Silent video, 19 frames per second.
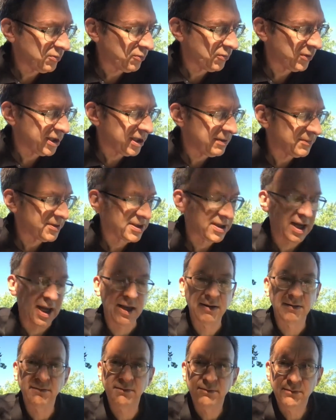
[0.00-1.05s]
William said.
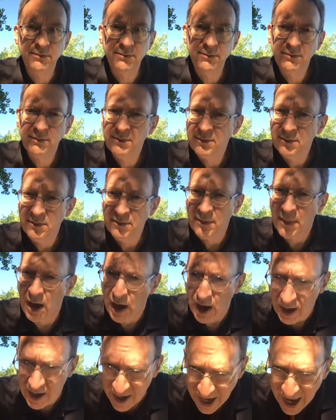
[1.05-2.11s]

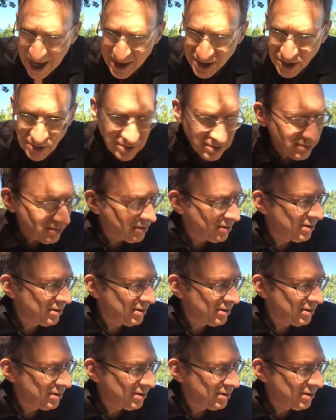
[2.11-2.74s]
"A castle?"